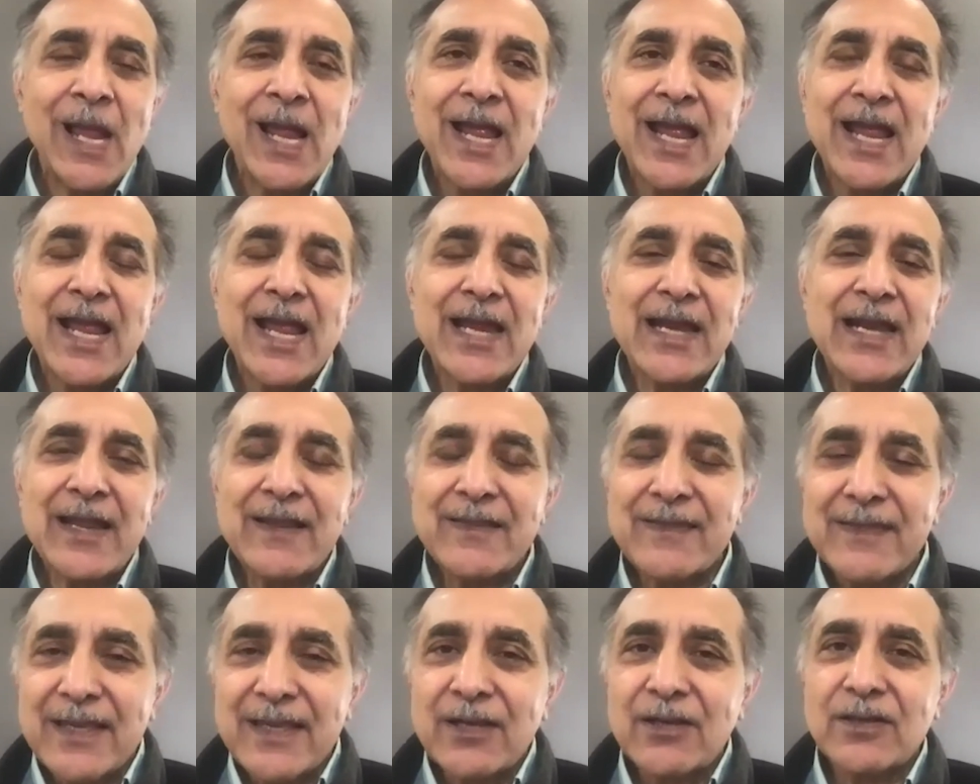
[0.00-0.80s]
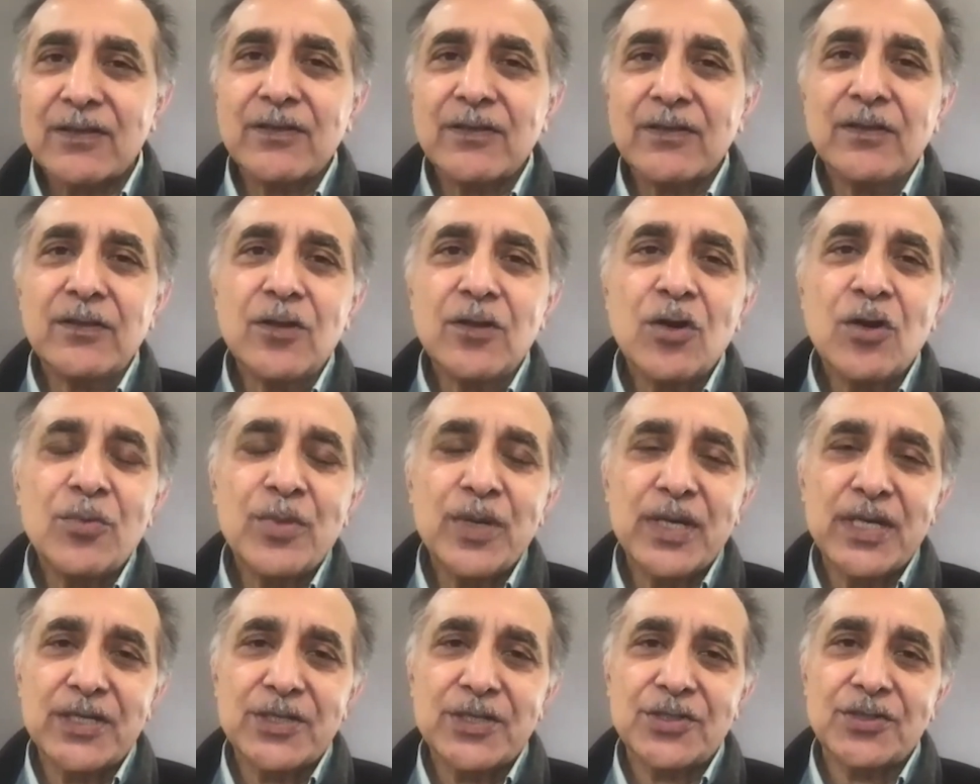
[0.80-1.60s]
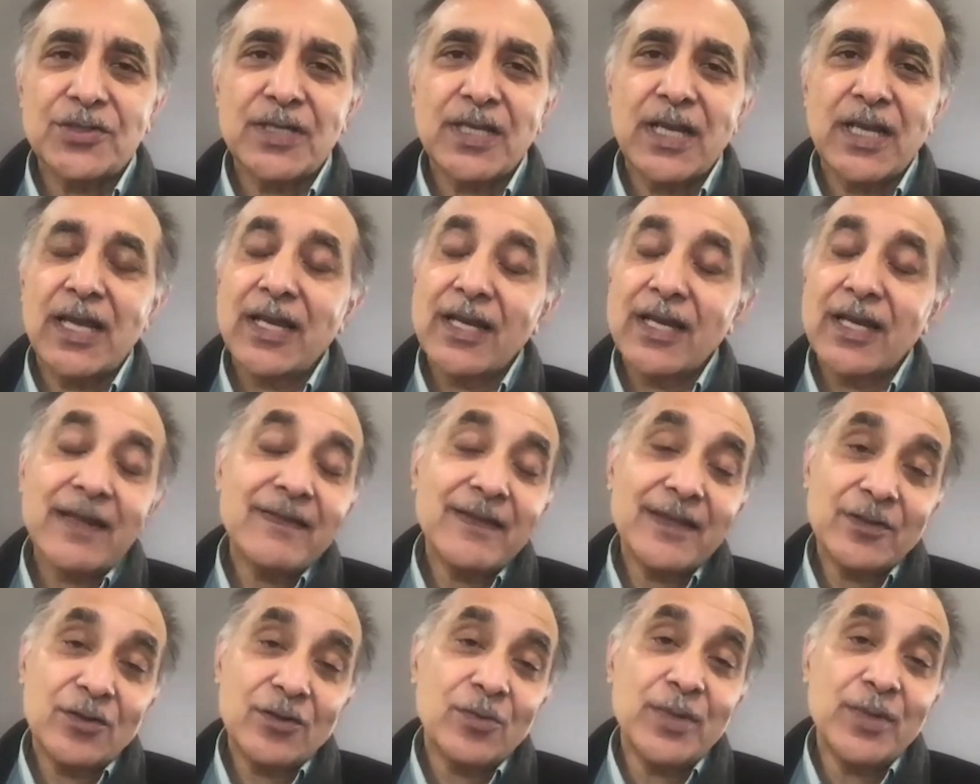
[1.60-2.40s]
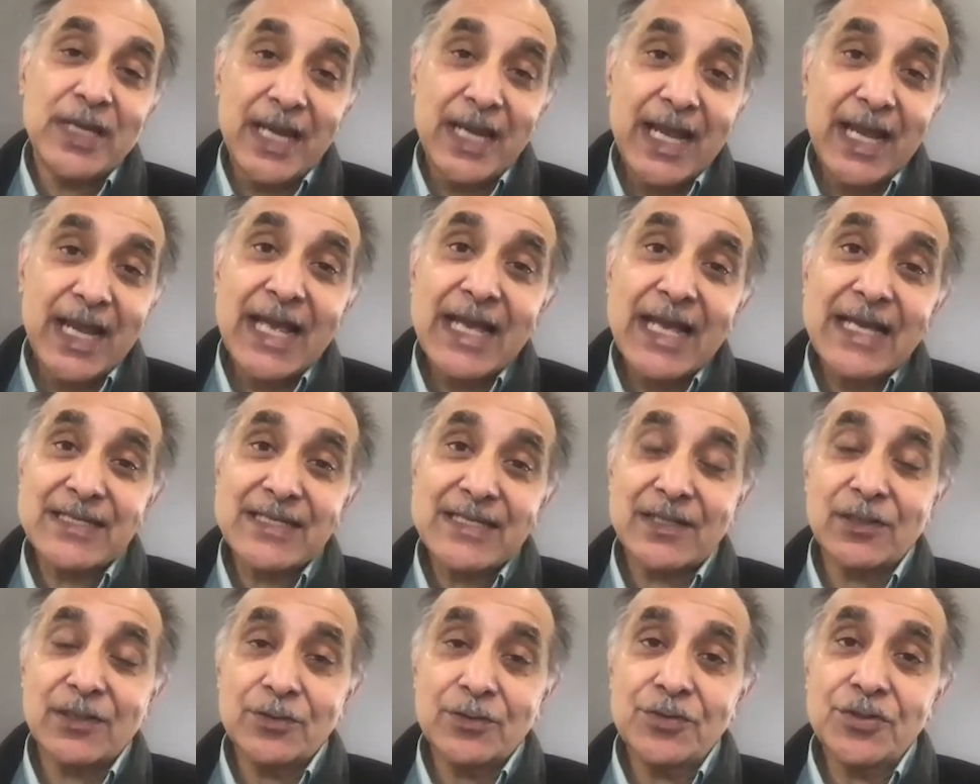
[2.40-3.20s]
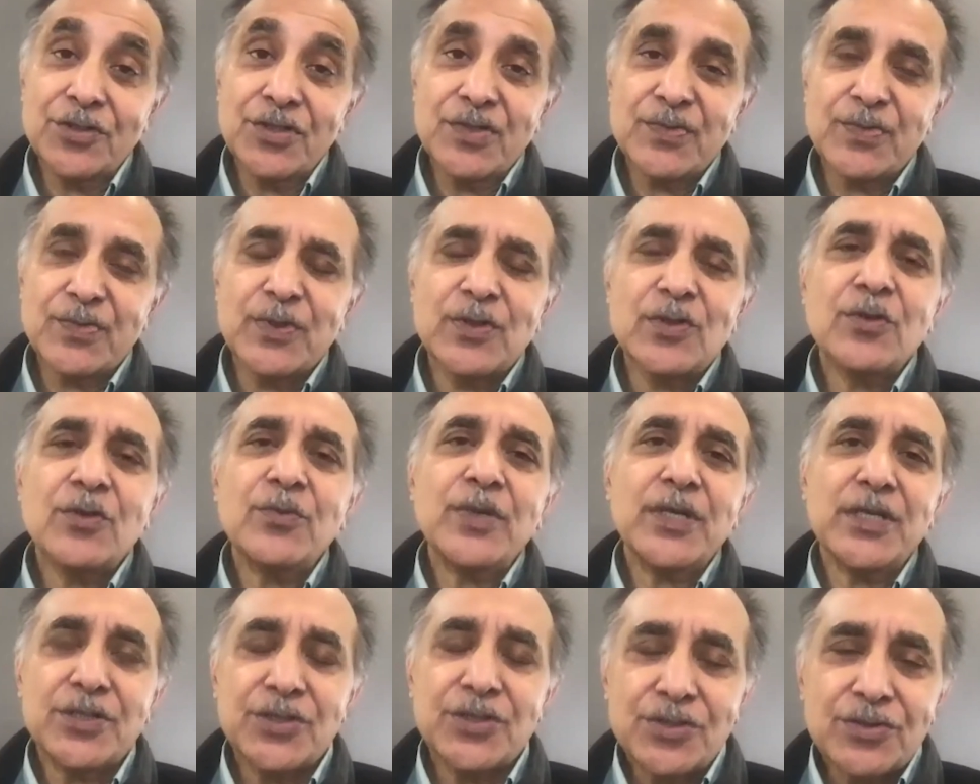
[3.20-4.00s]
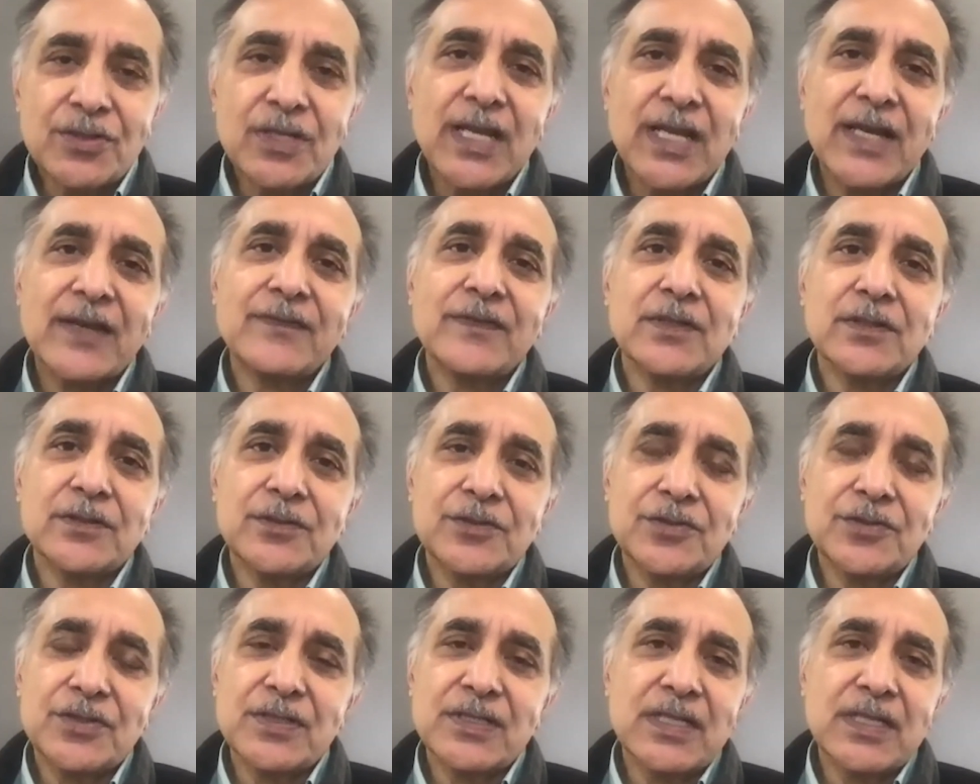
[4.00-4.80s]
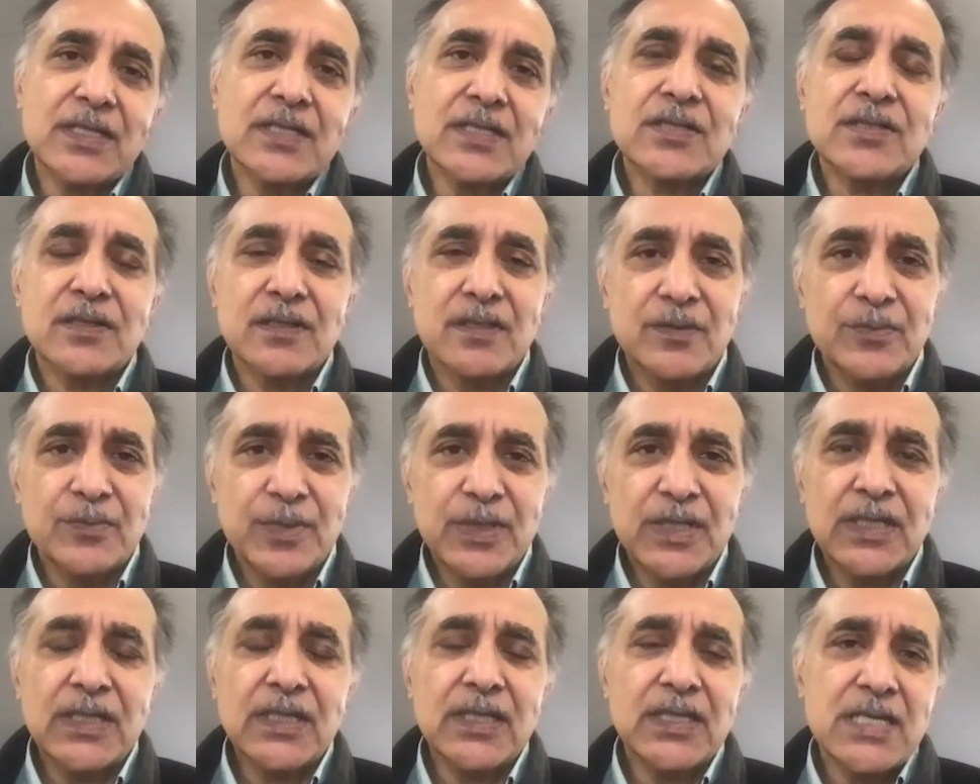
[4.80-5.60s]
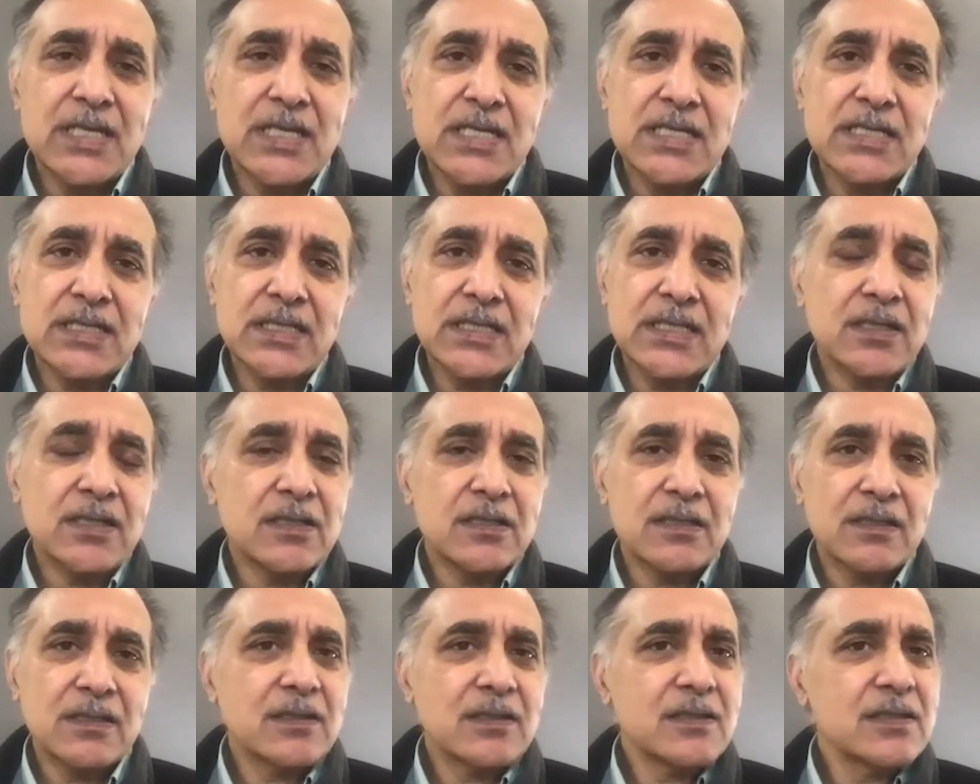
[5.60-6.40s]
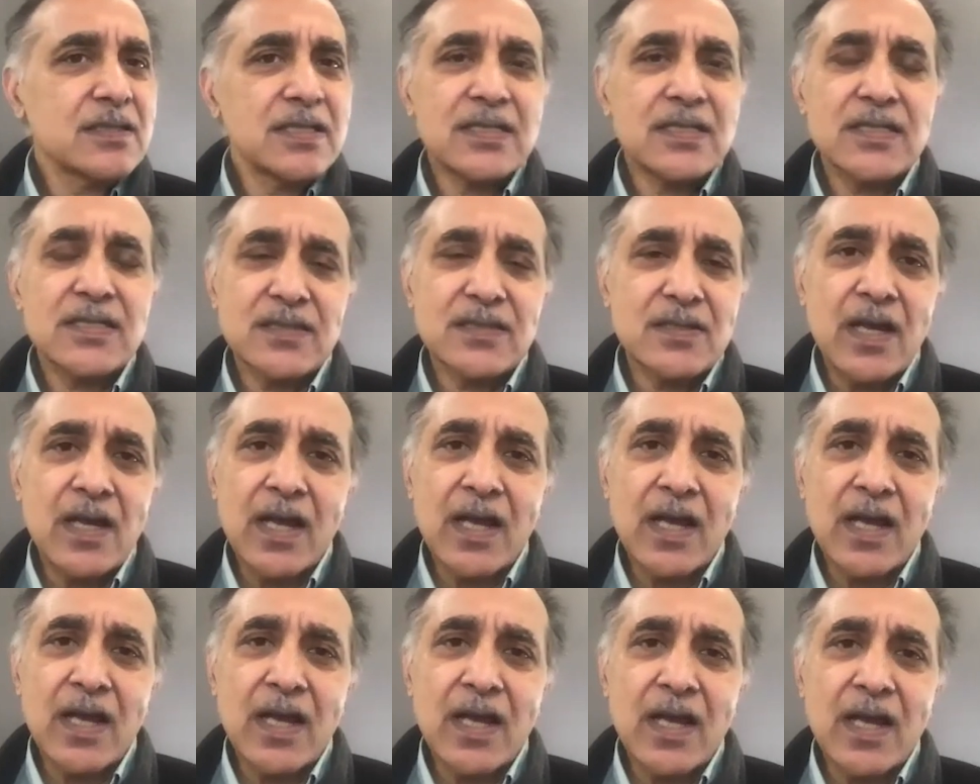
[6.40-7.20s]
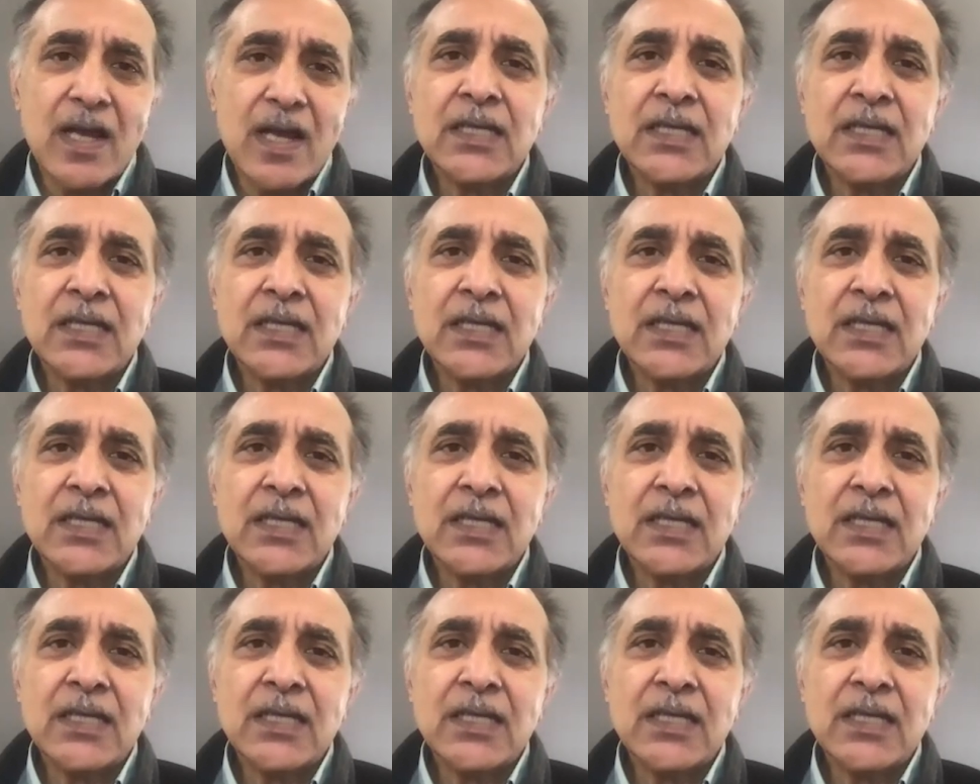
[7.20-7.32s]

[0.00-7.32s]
And I think nobody should, and I think nobody has illusions, but nobody should have illusions that it's going to be easy, because it's not.